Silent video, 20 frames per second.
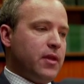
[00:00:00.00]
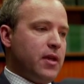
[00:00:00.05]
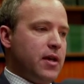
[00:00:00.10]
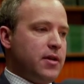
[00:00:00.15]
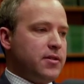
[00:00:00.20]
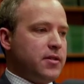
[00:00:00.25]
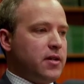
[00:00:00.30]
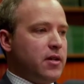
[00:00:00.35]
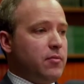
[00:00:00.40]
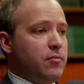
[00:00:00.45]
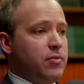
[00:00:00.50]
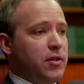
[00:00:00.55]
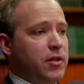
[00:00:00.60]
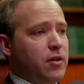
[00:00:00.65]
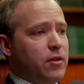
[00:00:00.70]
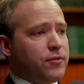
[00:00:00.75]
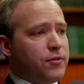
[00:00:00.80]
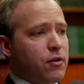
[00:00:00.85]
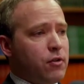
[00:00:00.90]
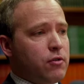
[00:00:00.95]
As a complete
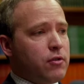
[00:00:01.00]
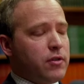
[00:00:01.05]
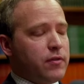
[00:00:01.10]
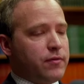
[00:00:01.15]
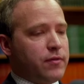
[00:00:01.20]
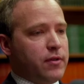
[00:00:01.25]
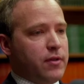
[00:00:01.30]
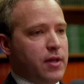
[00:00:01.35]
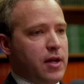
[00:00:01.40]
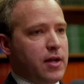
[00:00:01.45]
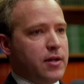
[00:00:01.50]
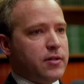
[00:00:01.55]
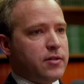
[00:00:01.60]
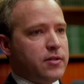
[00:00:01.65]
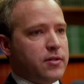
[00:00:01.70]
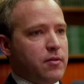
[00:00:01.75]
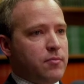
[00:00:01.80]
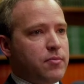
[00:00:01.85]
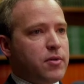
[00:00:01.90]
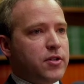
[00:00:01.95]
alternative to that,
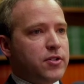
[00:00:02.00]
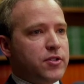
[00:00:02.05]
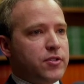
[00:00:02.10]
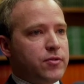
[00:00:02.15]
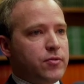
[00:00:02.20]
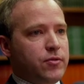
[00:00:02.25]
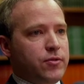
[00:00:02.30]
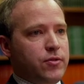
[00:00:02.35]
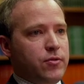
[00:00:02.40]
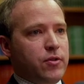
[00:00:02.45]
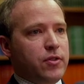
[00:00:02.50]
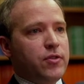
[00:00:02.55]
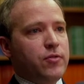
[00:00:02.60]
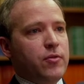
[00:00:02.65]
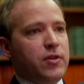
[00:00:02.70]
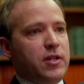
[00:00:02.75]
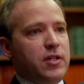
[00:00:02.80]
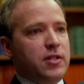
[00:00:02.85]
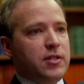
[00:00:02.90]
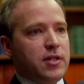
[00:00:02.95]
some patients will do a
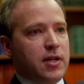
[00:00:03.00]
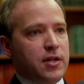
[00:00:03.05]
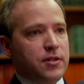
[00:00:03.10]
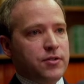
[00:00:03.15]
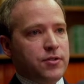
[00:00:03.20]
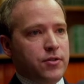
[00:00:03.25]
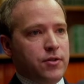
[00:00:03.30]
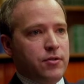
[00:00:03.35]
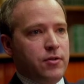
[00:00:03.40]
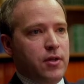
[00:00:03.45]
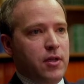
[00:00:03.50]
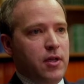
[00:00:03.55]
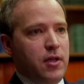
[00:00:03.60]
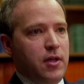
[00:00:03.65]
3D tattoo.